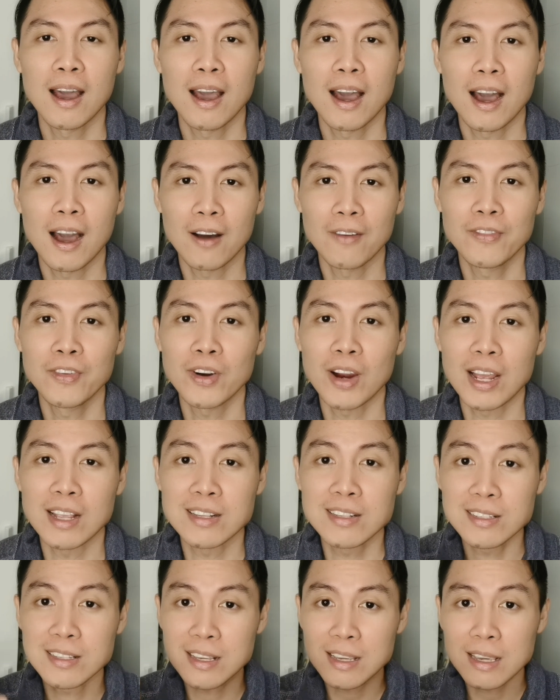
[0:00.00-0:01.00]
after I
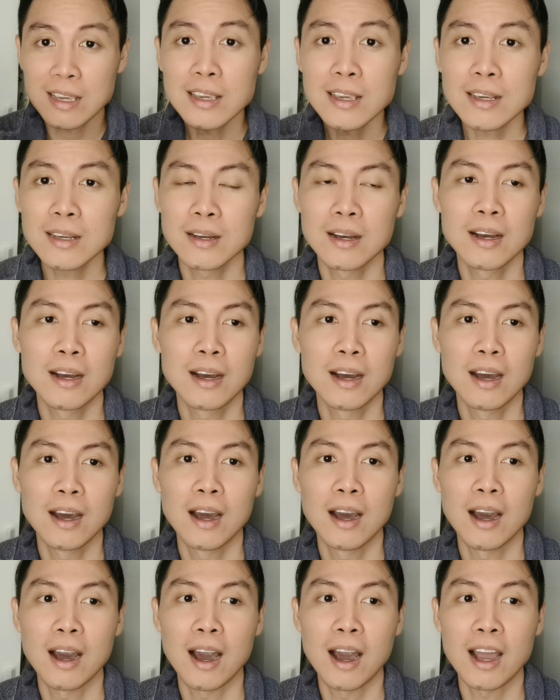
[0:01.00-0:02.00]
see,
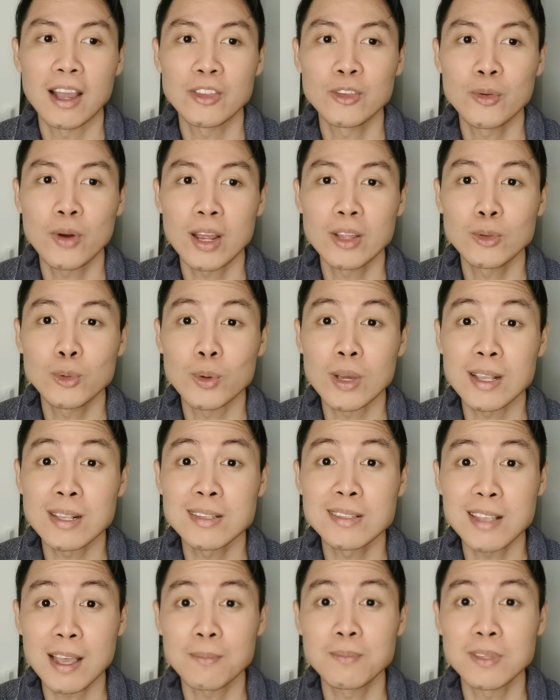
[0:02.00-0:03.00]
I try to
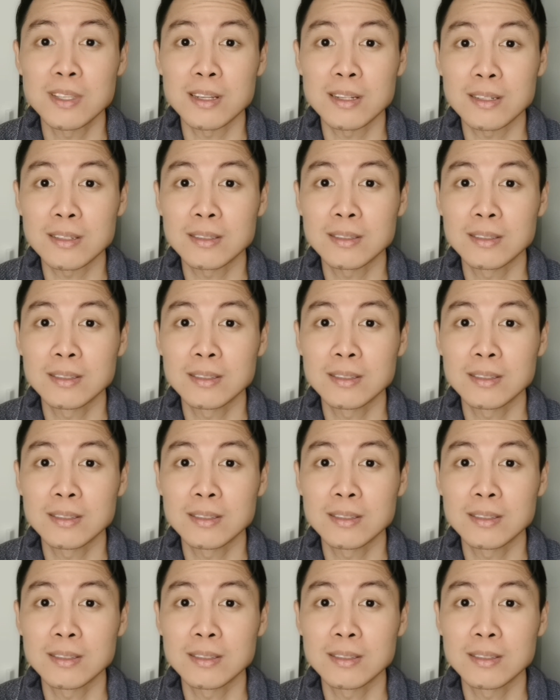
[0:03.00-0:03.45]
accept it.